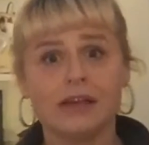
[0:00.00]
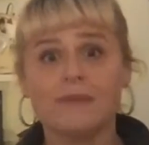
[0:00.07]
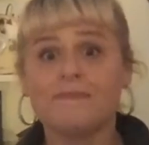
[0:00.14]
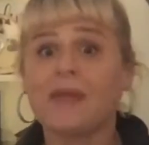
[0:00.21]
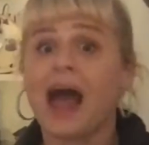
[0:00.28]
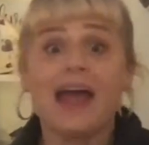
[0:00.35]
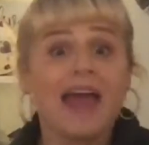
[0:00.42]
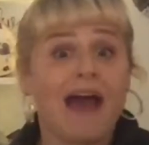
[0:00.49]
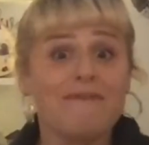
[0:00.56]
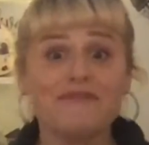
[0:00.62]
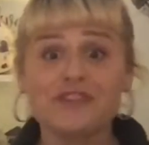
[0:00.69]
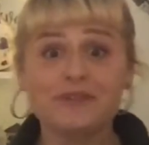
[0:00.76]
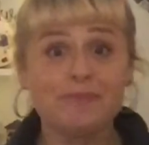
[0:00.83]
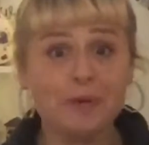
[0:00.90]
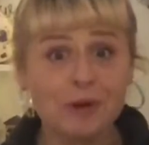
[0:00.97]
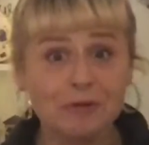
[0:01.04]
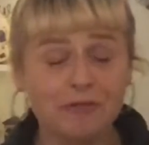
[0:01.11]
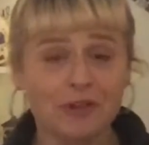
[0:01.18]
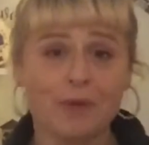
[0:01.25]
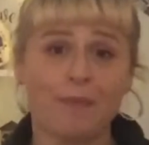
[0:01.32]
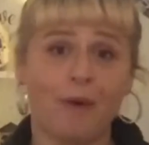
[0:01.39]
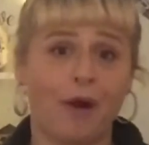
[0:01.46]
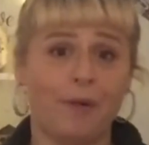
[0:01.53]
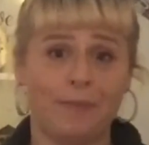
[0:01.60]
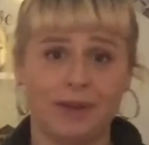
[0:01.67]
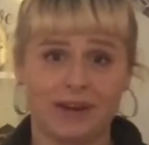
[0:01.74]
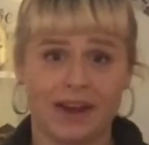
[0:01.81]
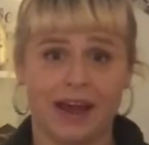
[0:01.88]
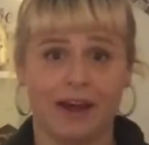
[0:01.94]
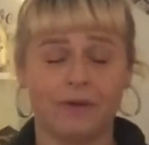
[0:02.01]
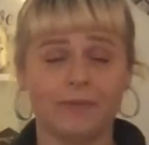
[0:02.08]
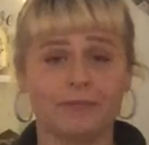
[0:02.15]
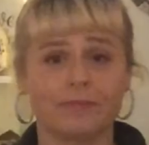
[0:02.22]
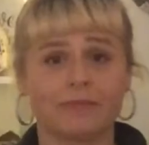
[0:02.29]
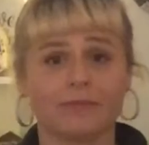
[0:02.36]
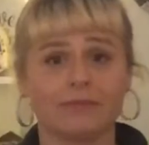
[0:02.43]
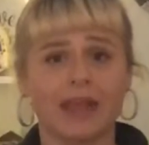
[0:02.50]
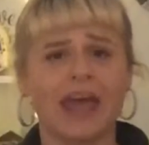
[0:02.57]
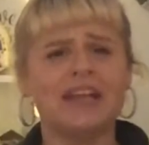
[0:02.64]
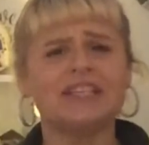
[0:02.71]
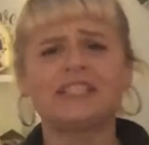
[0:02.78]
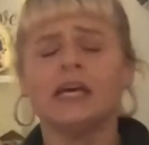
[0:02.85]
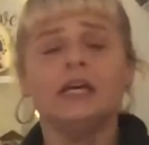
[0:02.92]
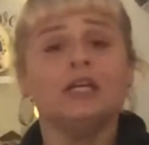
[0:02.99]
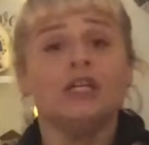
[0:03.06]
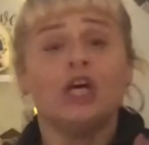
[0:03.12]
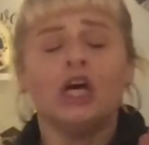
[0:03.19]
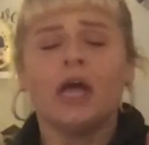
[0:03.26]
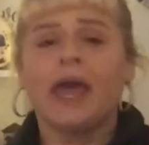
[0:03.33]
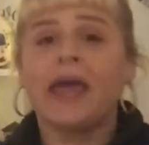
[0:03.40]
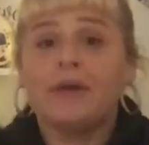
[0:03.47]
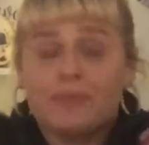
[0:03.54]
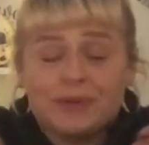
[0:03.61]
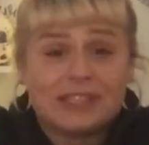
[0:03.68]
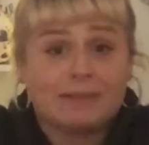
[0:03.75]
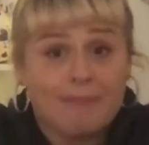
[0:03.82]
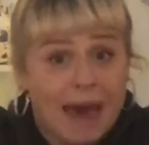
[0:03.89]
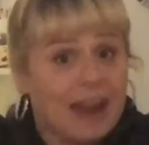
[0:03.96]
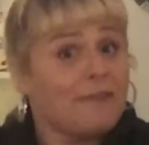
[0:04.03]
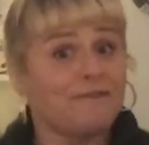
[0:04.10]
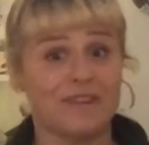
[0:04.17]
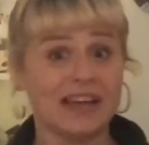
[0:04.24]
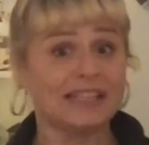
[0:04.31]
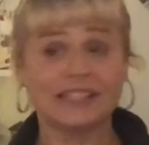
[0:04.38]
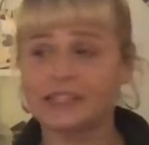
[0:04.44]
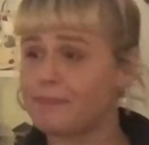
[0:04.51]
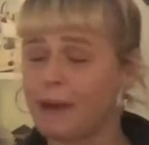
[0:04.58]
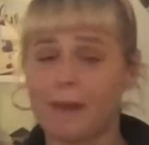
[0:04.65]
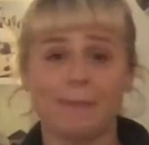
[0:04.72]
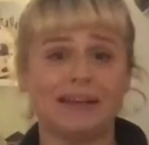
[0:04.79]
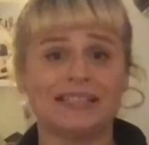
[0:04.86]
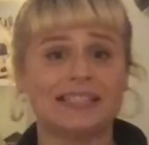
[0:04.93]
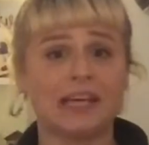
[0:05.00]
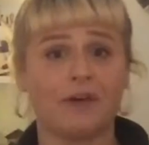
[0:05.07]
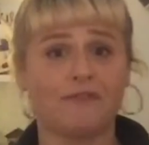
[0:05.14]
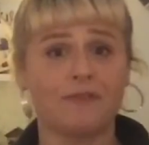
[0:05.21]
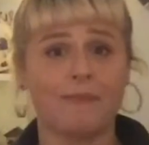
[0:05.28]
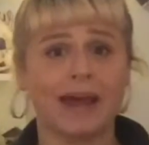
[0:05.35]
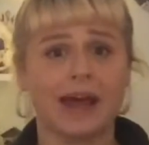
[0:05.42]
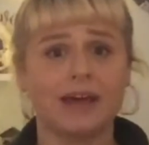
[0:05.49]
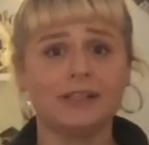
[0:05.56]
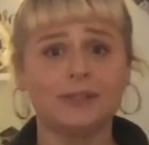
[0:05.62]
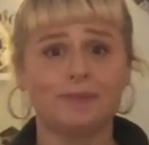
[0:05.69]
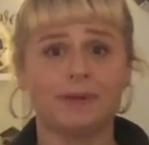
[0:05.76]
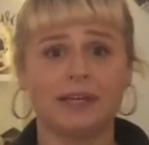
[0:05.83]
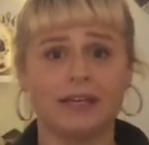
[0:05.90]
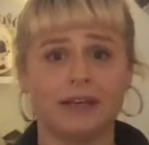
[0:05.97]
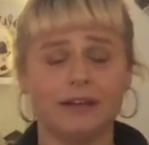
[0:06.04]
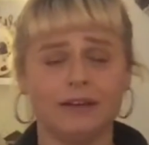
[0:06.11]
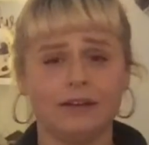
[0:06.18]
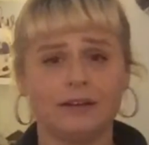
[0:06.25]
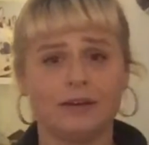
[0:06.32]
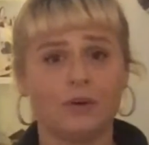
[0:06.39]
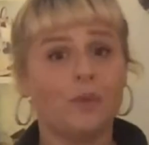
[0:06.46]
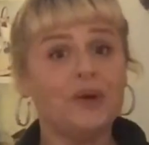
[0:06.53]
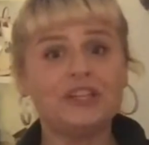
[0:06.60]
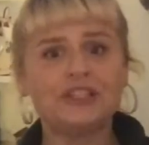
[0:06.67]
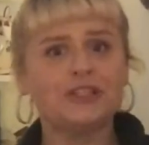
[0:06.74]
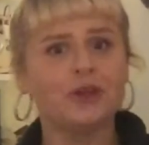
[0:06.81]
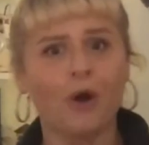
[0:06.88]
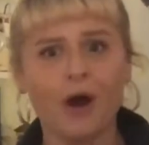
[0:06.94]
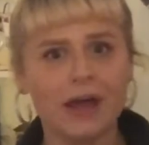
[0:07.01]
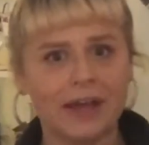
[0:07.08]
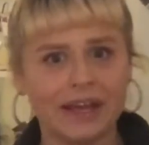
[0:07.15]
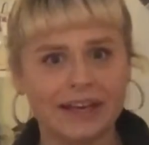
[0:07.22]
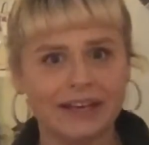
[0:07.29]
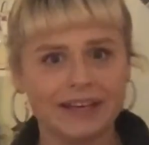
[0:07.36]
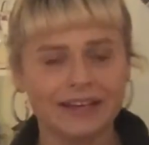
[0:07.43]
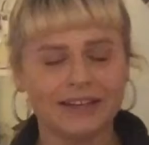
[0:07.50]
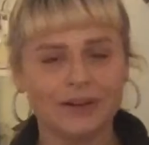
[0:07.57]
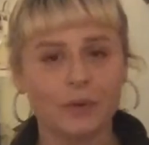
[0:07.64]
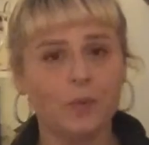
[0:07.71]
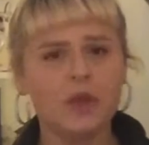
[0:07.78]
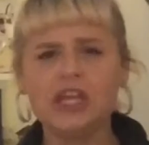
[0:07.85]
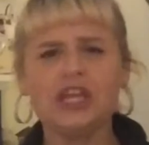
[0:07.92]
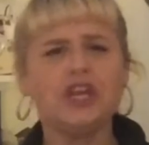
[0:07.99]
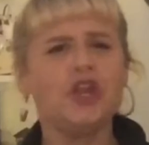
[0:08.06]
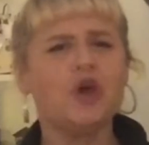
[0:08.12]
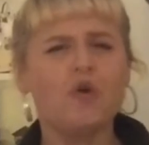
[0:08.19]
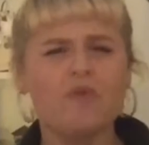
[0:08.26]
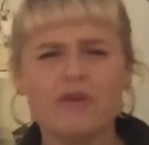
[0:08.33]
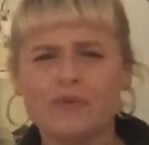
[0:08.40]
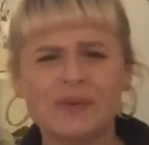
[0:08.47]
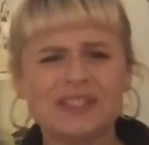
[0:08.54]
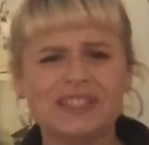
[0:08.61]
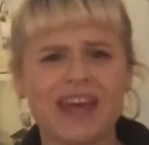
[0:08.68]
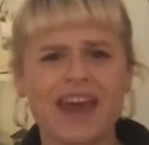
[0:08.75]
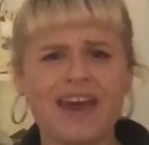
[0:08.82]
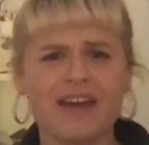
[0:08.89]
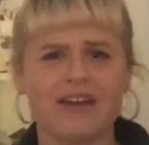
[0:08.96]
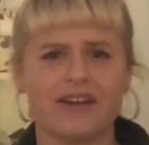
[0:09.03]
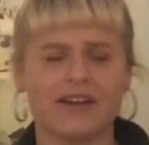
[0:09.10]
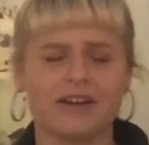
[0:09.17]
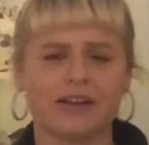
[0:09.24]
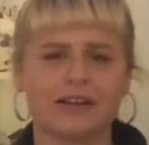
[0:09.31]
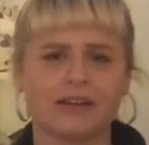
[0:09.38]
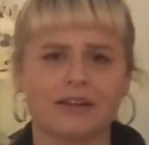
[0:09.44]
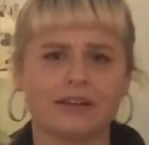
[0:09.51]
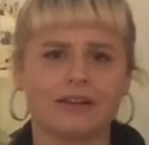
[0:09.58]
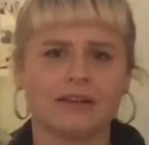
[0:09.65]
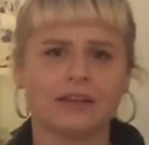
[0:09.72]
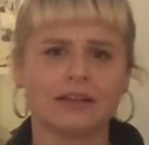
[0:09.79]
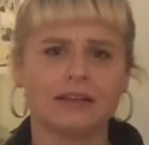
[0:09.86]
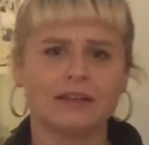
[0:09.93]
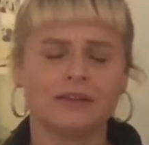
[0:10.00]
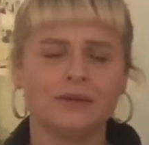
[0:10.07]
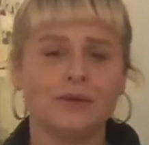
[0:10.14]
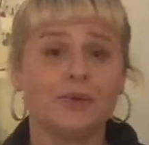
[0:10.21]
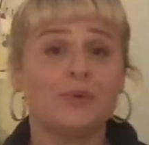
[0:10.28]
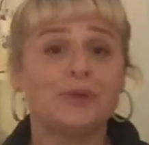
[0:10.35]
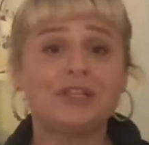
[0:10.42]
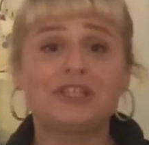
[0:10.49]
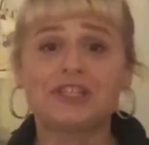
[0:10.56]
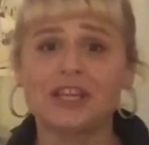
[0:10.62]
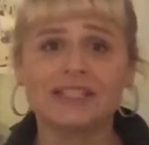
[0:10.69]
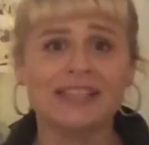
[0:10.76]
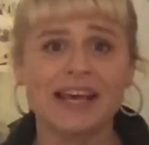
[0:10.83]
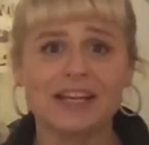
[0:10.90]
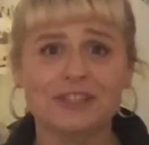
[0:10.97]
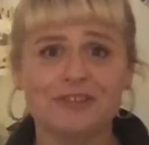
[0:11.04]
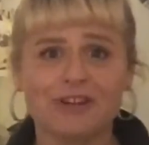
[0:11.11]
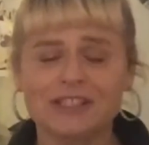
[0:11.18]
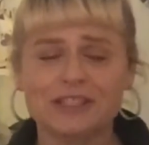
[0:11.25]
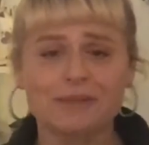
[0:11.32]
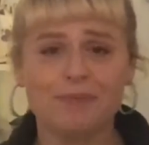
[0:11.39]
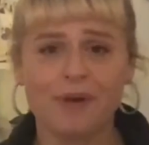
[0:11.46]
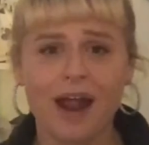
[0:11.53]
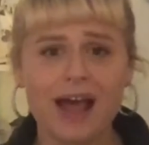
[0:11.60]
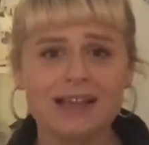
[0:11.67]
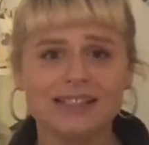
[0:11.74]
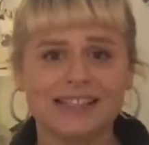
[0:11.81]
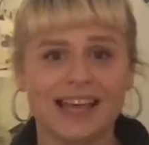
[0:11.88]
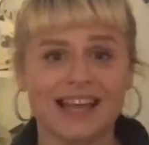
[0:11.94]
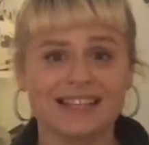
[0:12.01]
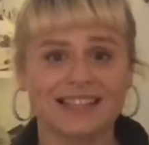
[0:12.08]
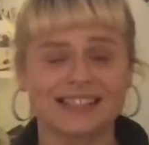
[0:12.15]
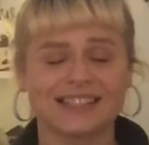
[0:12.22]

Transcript: I have this beautiful apartment now, and it was manifested by myself and my husband. We saw it. We knew it was there. We just had to trust the process.